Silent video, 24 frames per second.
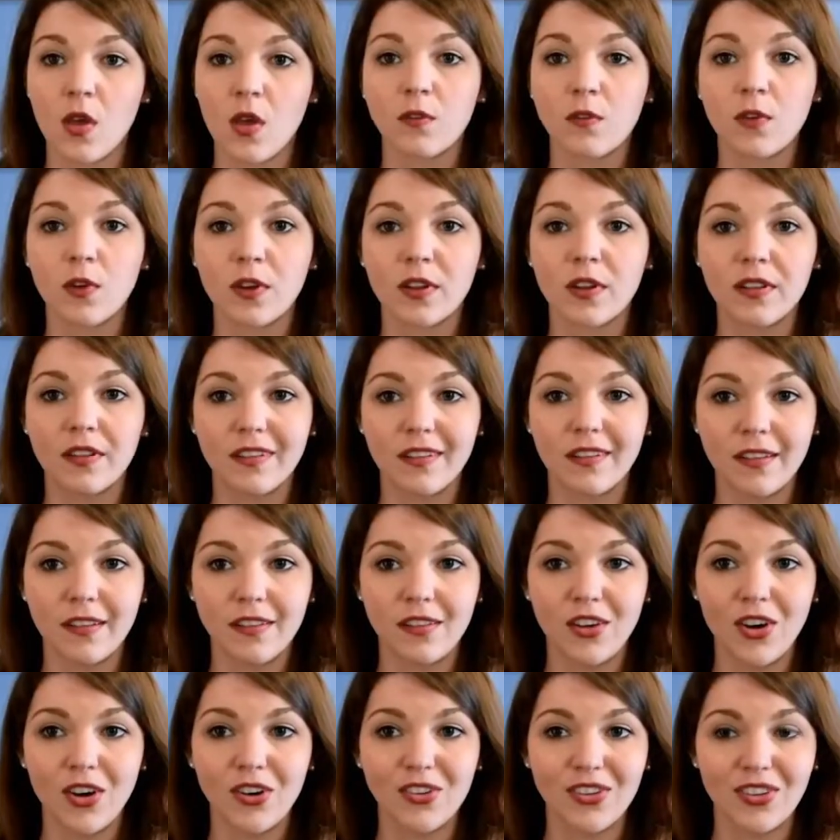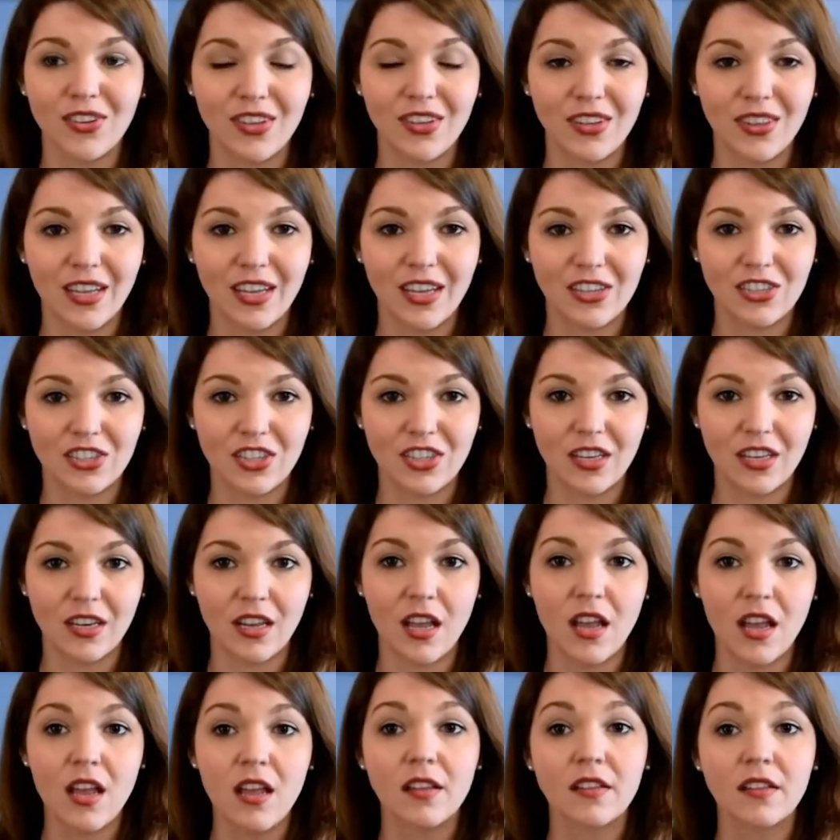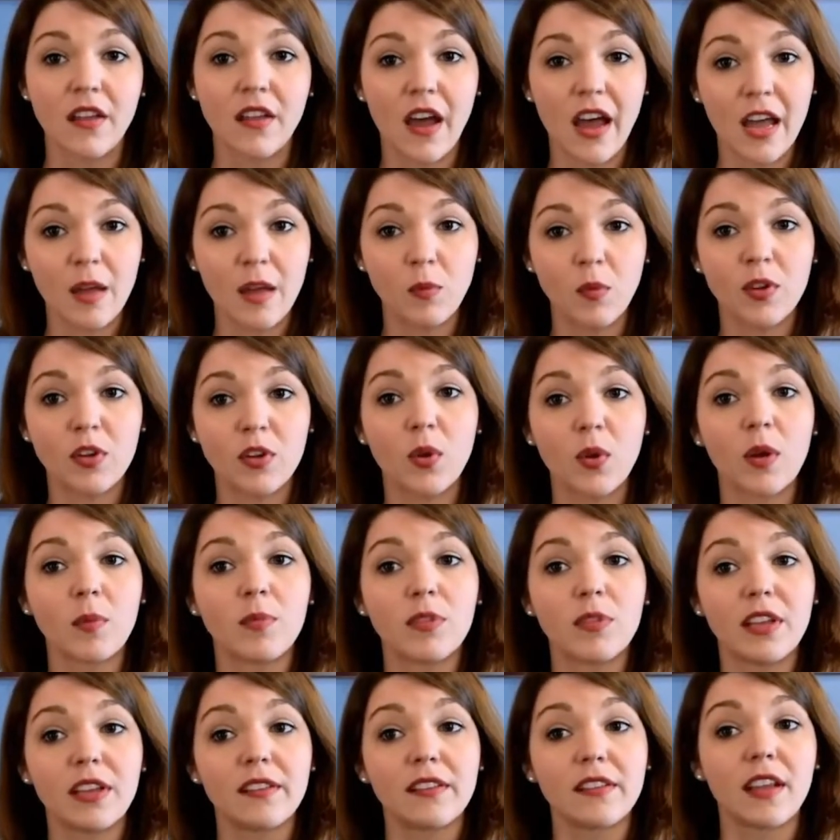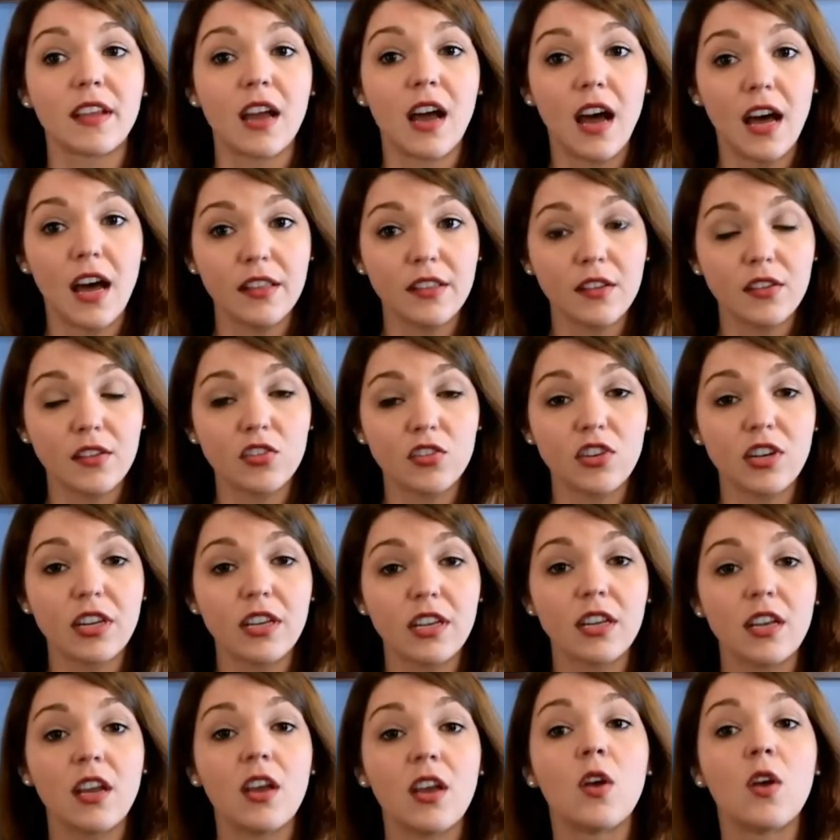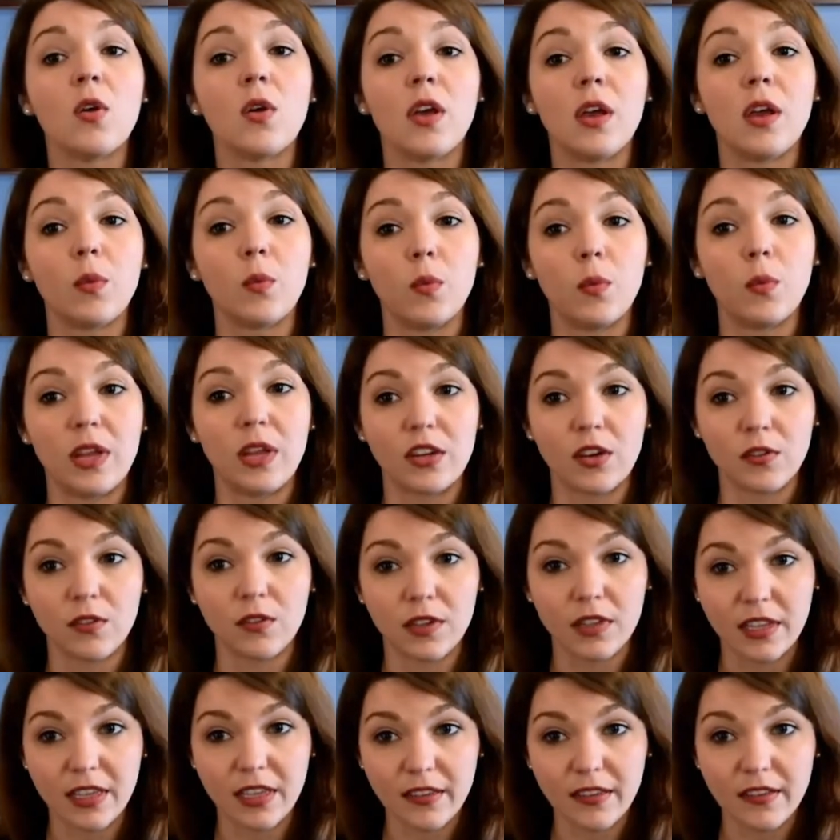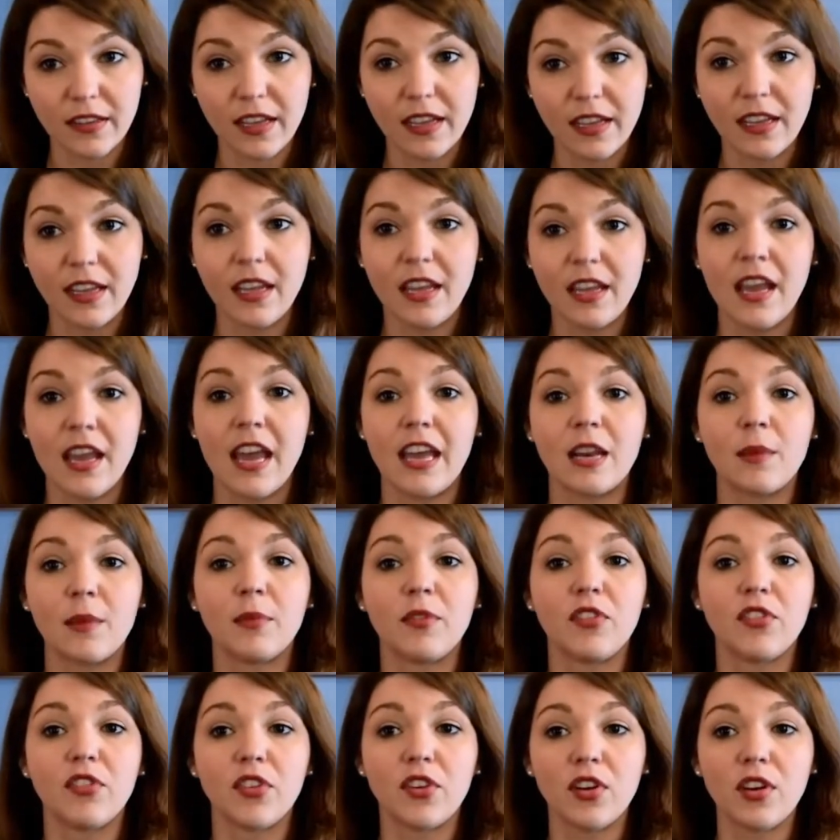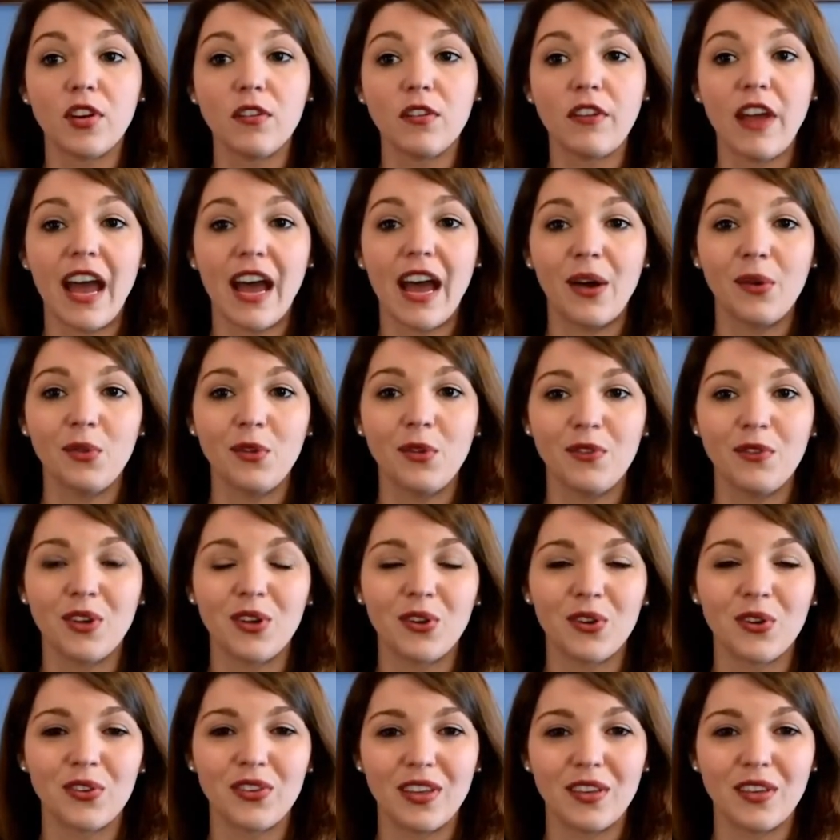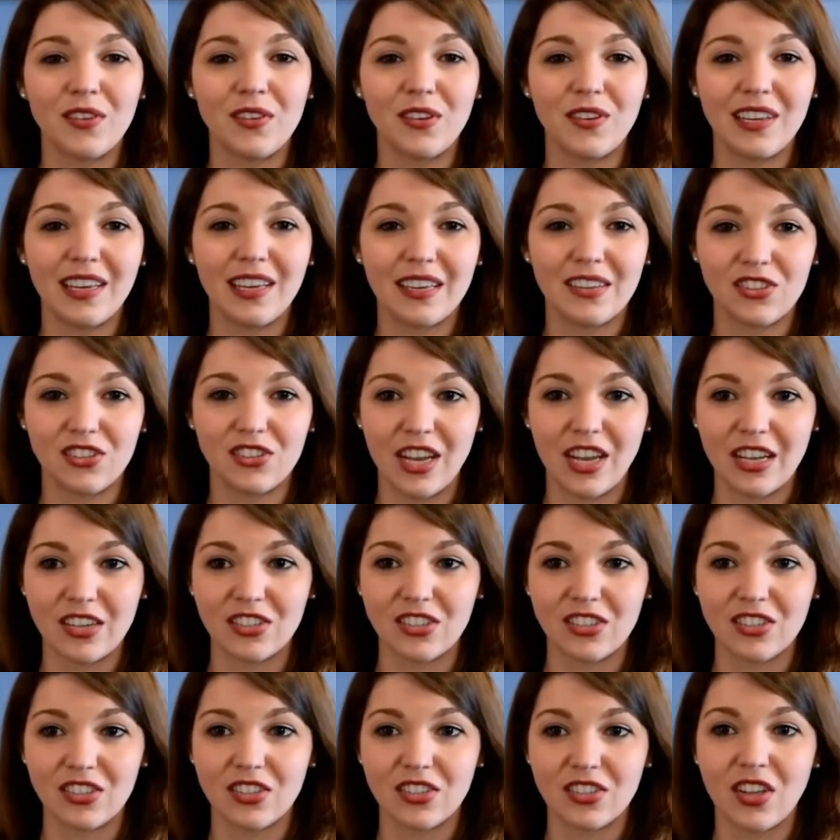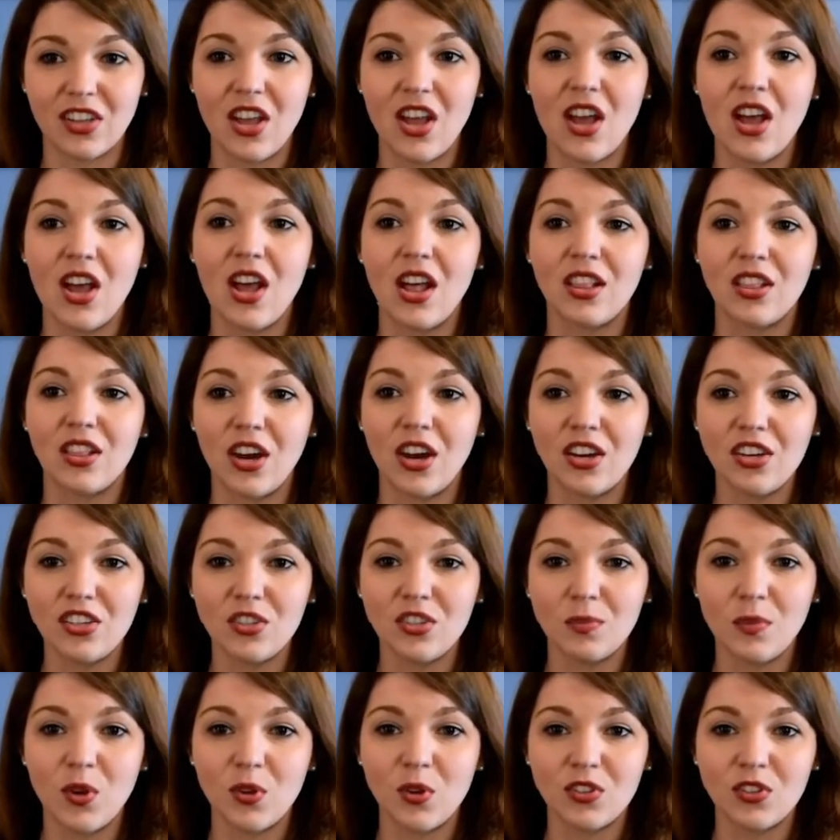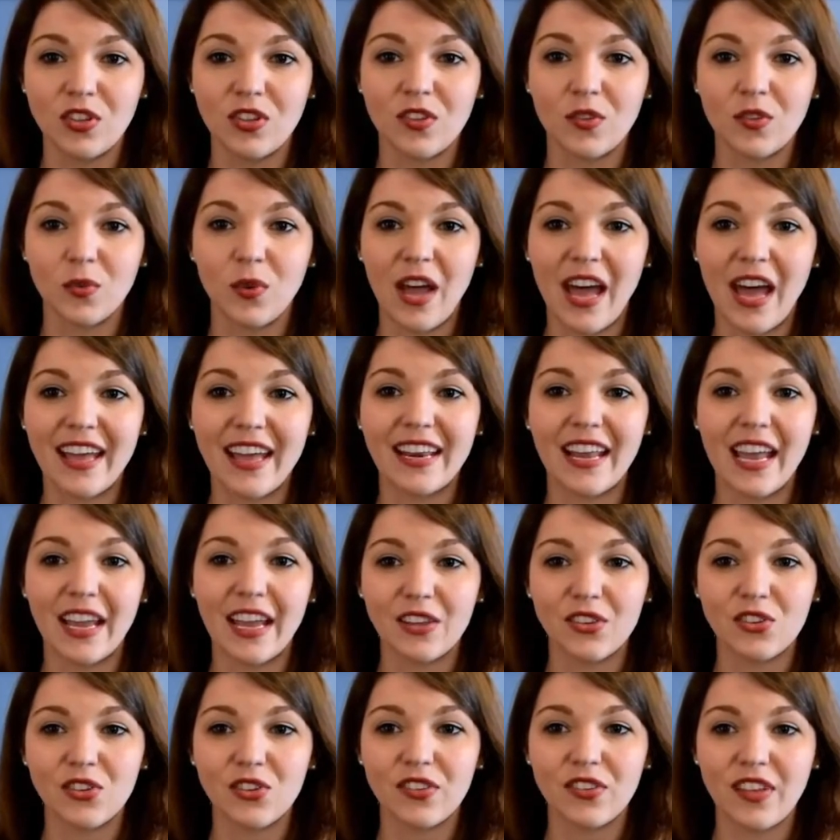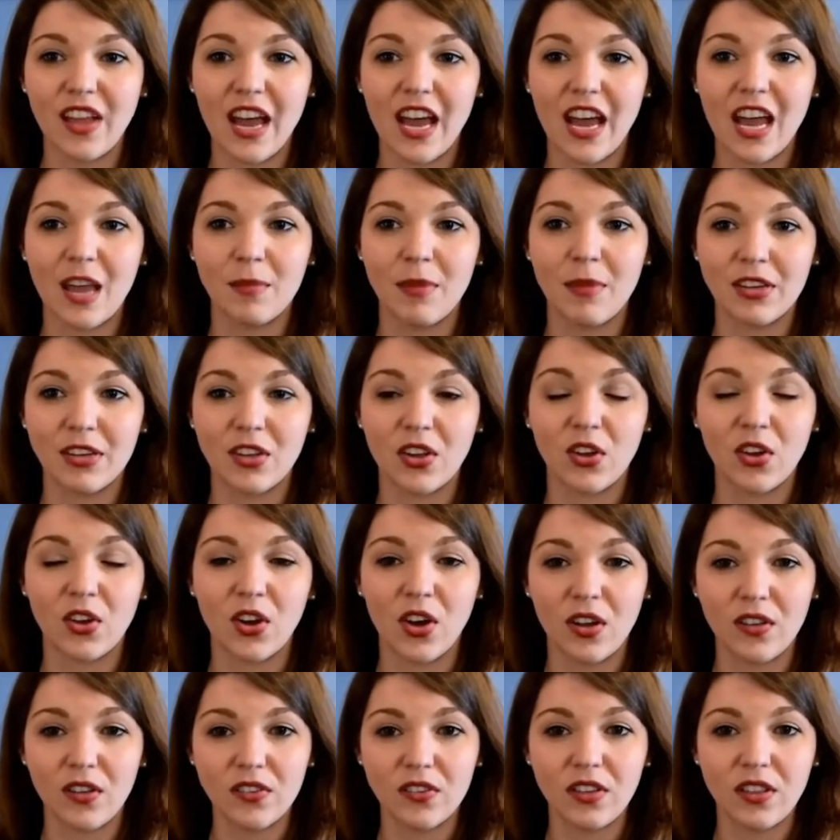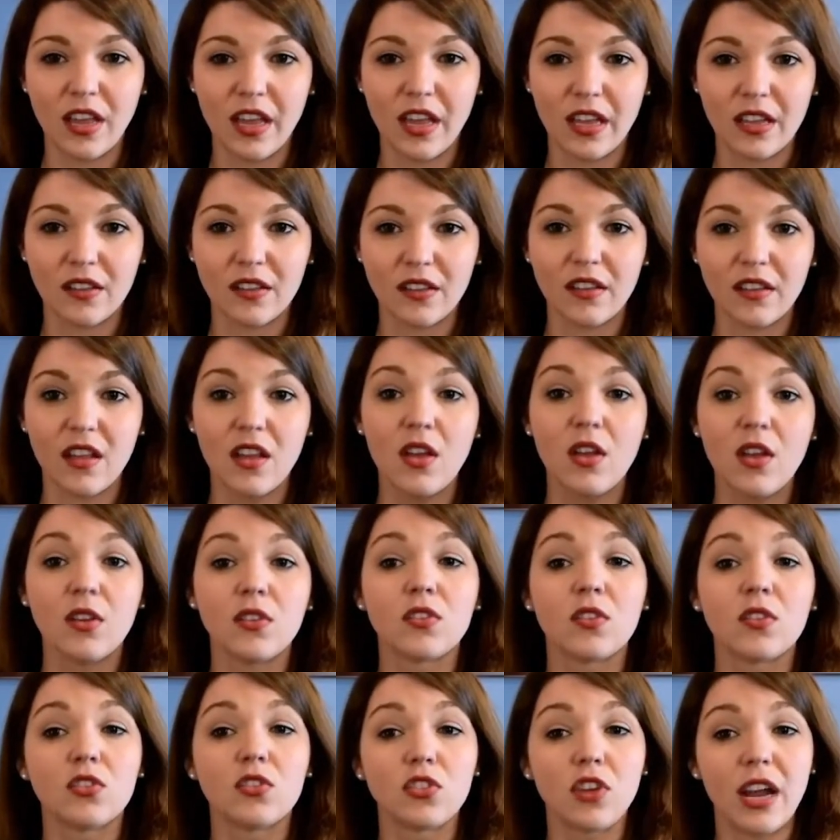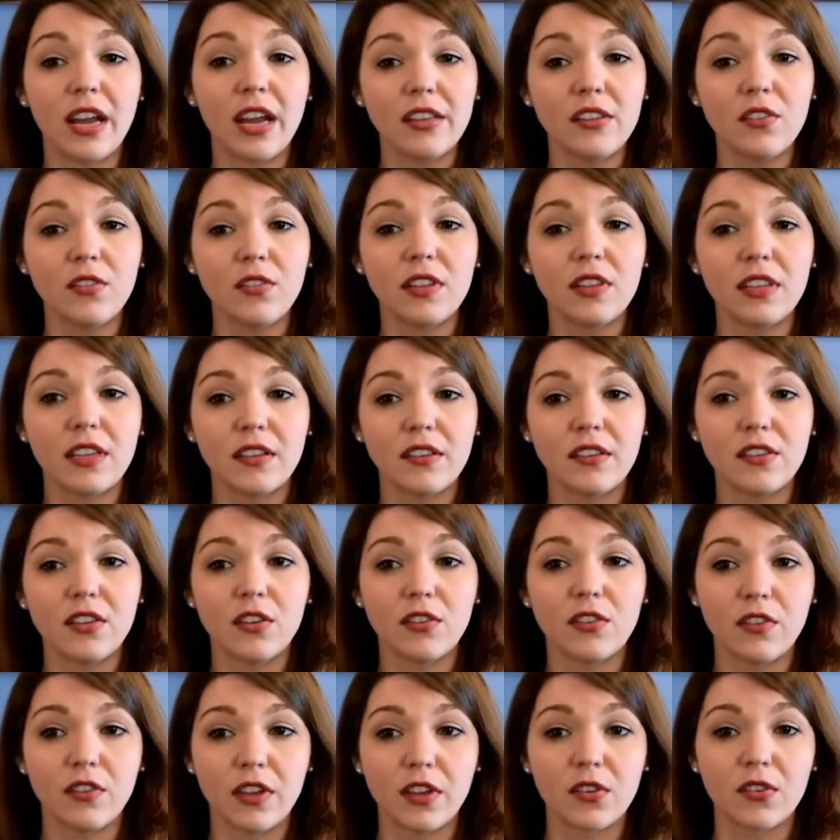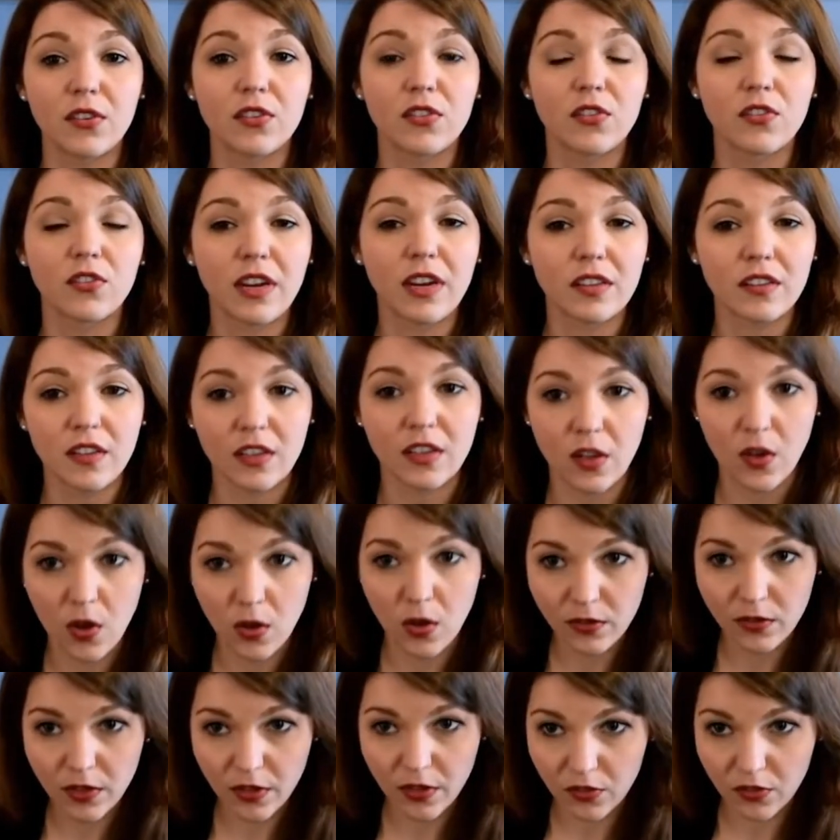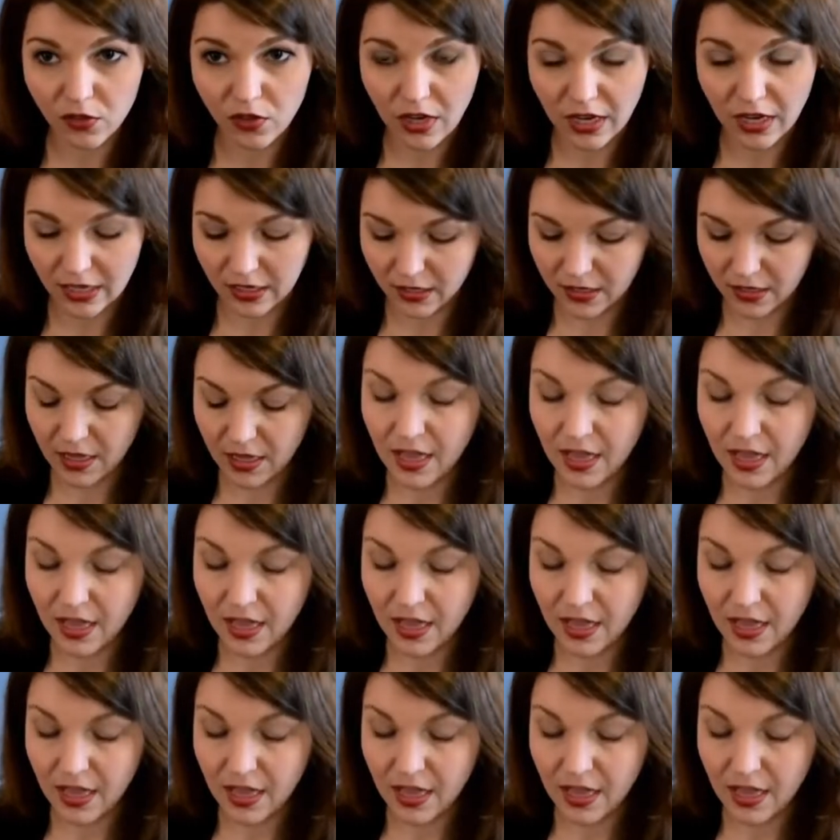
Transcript: For consistent articulation, time when you are placing on the string, when you're releasing, and observe how the fingers evenly exchange. Large motions will add extra time and can cause delays, so try to release your fingers directly over the string